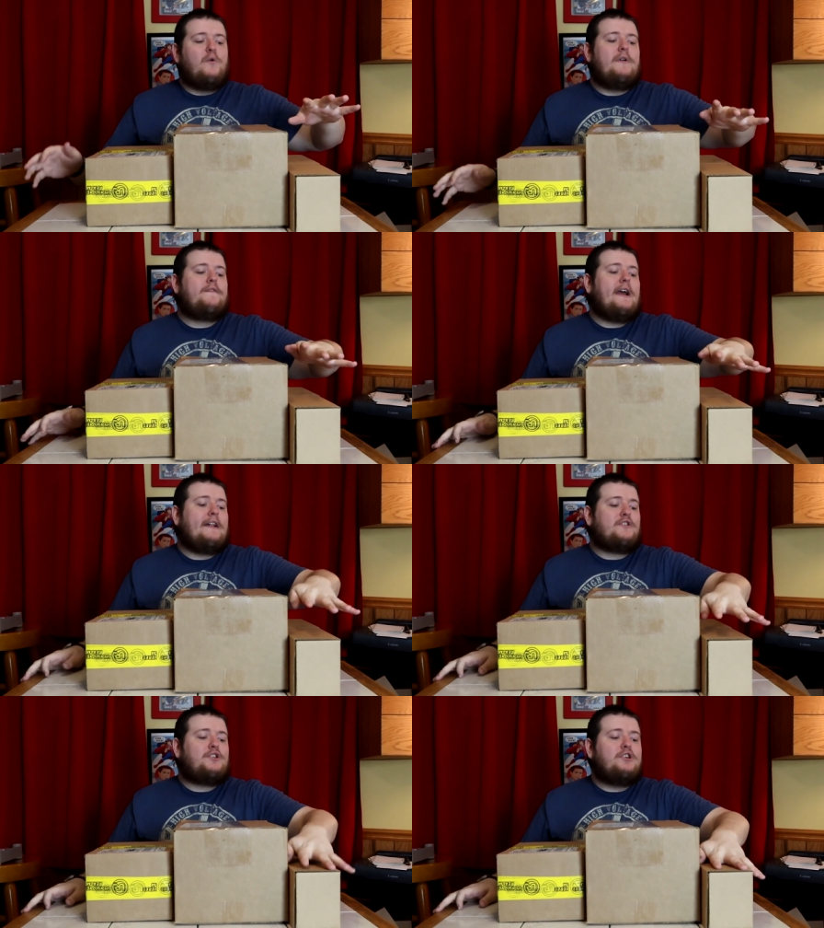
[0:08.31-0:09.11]
We've
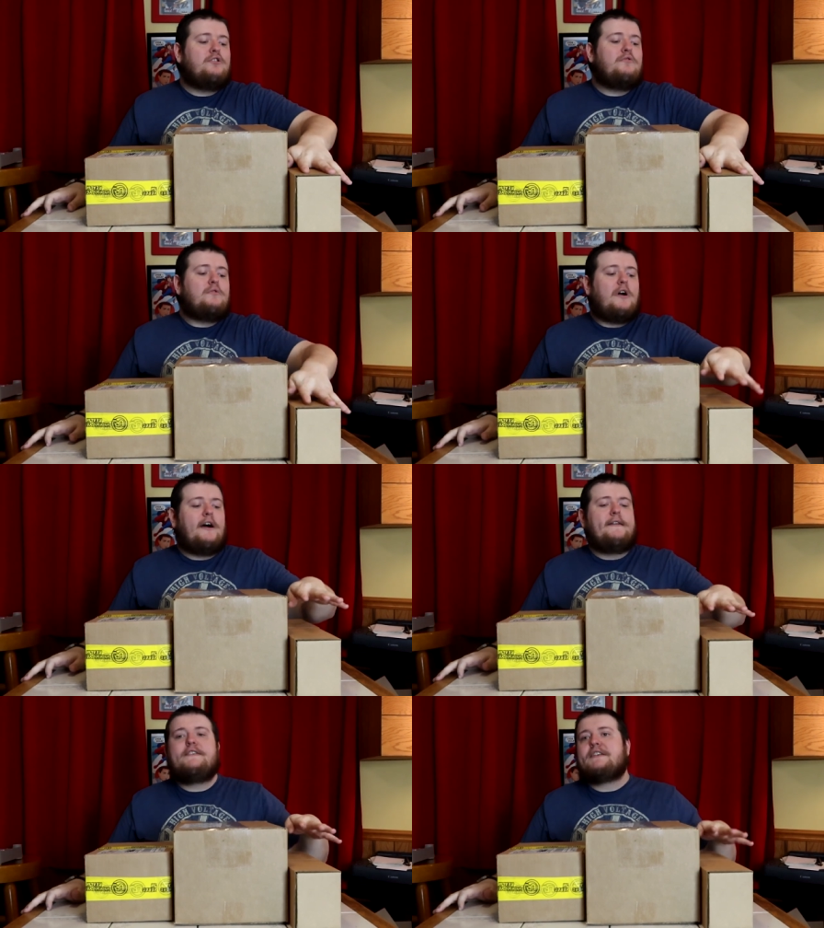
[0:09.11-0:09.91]
got two
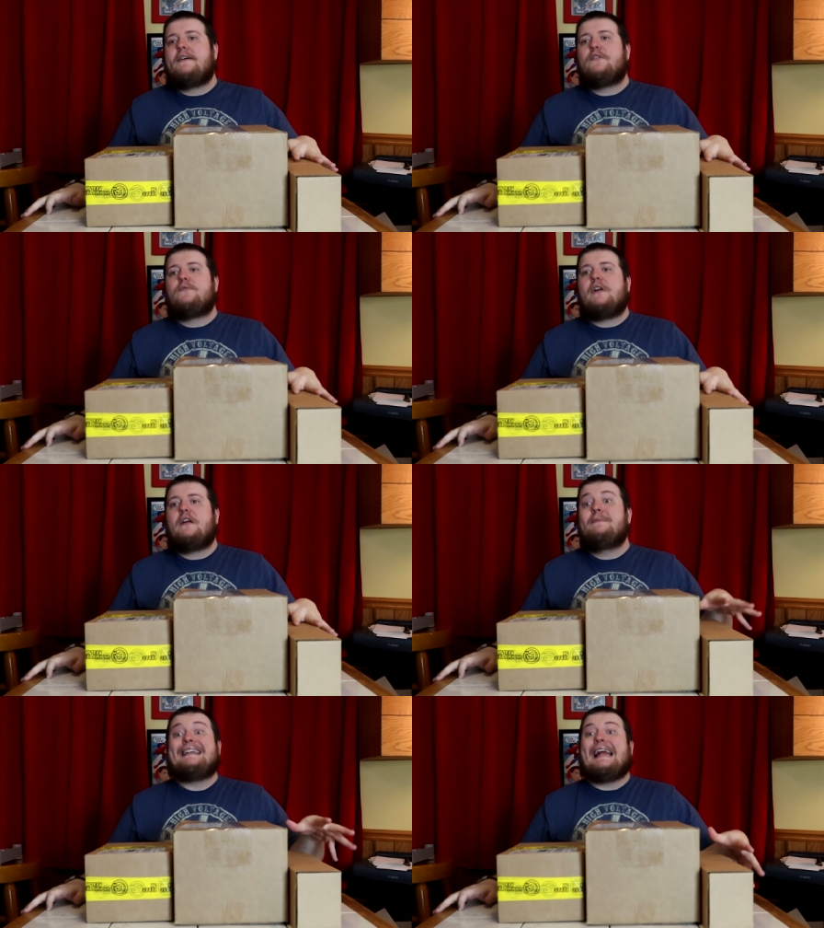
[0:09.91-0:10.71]
Undiscovered
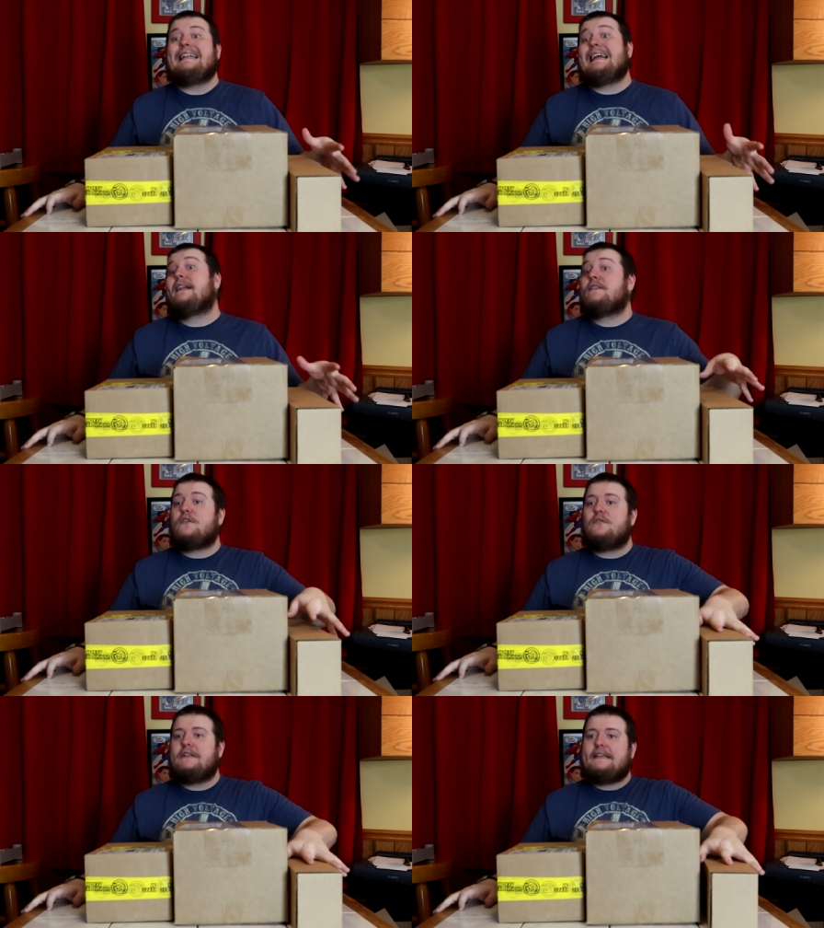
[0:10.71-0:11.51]
Realm $10
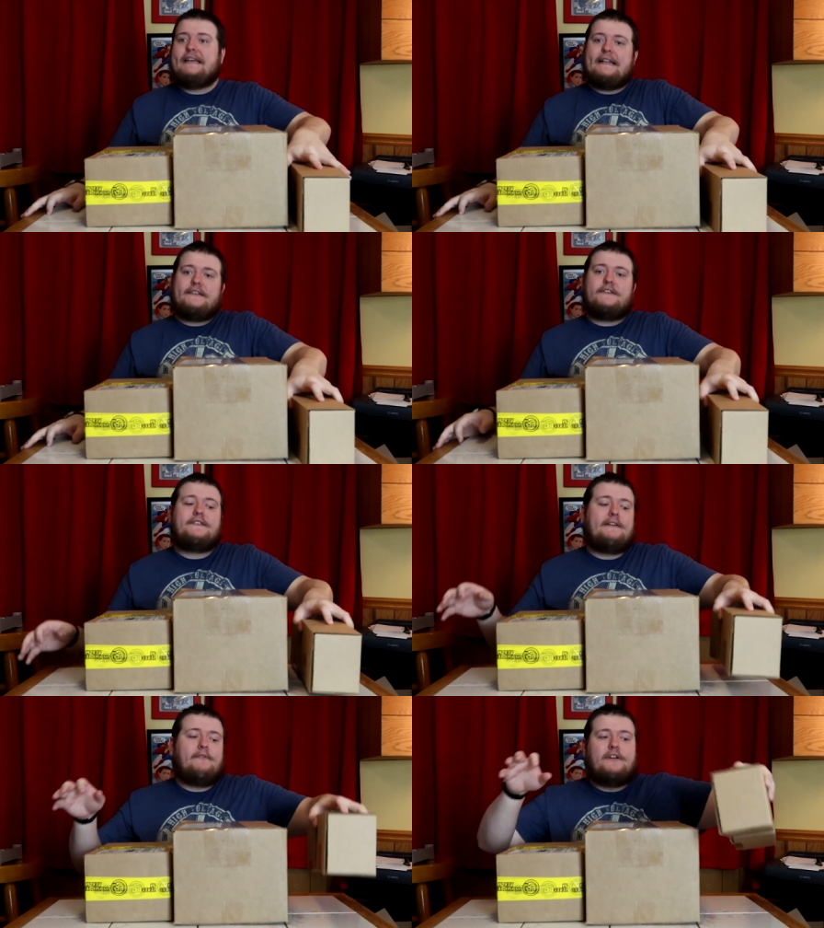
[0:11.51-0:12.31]
golden
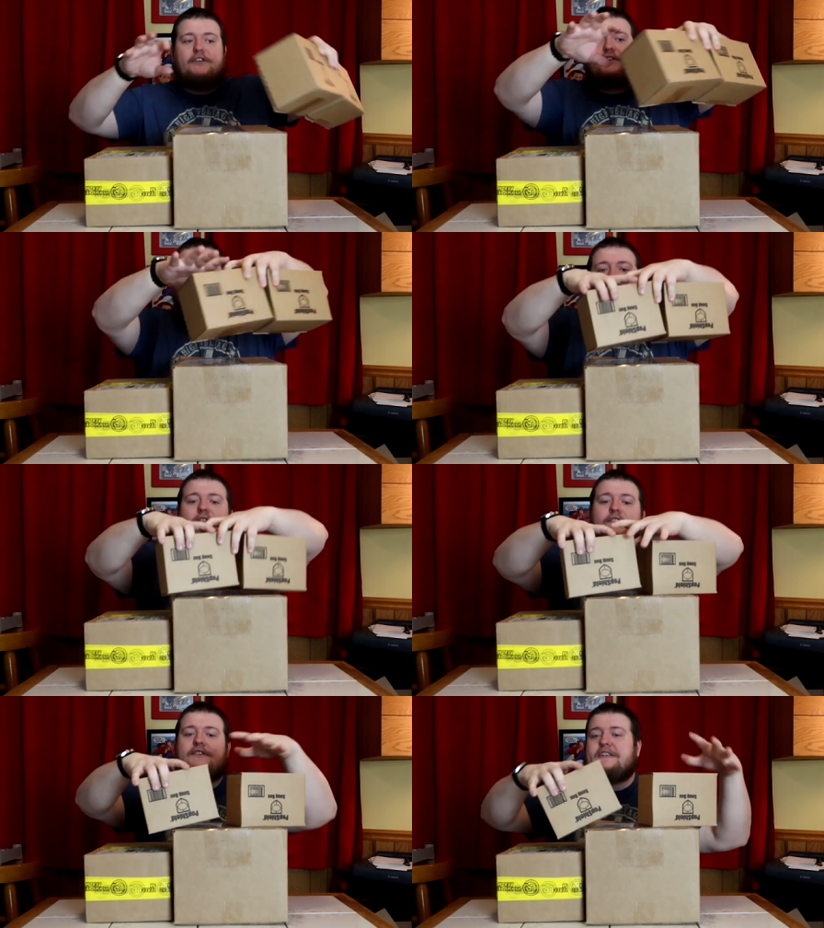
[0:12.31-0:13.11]
ticketers that we're going to start
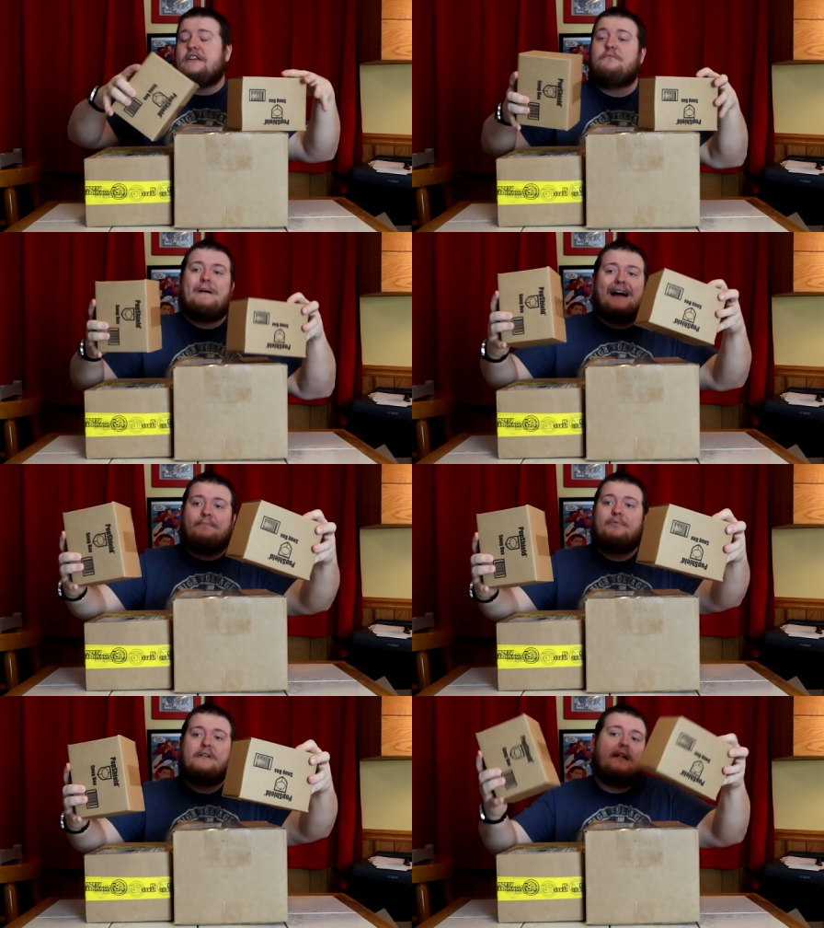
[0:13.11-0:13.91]
first, single pop,